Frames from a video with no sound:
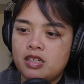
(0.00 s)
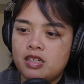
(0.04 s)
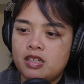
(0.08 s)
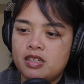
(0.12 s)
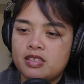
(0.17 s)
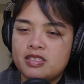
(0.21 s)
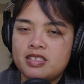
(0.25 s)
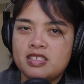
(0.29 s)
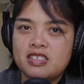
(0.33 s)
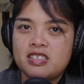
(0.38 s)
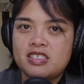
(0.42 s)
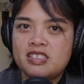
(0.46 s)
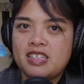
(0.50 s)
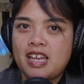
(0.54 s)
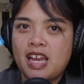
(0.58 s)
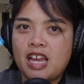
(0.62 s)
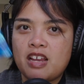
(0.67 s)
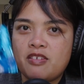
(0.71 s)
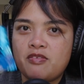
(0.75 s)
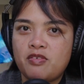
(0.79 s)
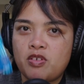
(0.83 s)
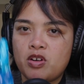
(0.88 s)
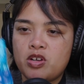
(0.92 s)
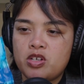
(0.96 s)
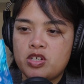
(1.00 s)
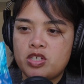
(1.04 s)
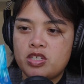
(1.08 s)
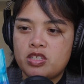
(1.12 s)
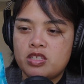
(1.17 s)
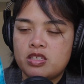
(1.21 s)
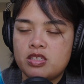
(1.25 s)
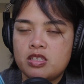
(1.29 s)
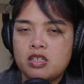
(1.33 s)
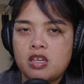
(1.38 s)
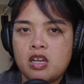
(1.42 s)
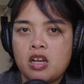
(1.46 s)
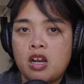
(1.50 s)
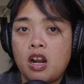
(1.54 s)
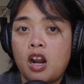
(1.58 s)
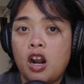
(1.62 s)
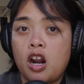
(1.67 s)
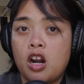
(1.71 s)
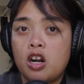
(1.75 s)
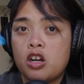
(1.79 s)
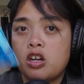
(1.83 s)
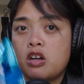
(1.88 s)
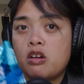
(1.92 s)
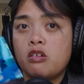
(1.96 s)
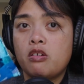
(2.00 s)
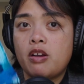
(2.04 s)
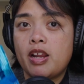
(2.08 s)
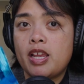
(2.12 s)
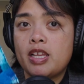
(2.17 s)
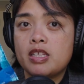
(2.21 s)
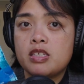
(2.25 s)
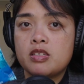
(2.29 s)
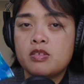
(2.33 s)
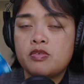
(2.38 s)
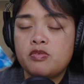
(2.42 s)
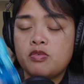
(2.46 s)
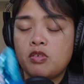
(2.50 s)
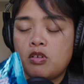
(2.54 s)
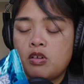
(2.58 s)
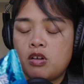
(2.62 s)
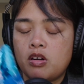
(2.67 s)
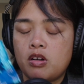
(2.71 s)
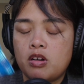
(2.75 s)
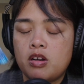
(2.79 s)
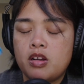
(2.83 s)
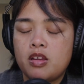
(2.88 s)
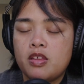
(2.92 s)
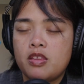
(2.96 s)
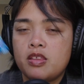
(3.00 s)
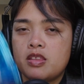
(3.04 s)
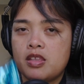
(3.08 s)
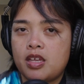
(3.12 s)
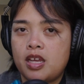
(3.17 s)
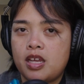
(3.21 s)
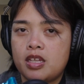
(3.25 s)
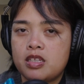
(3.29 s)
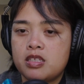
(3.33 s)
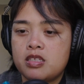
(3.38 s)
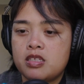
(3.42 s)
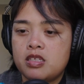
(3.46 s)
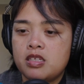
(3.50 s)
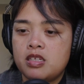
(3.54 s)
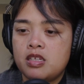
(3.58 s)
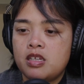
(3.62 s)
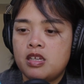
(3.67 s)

snack versions are great for that.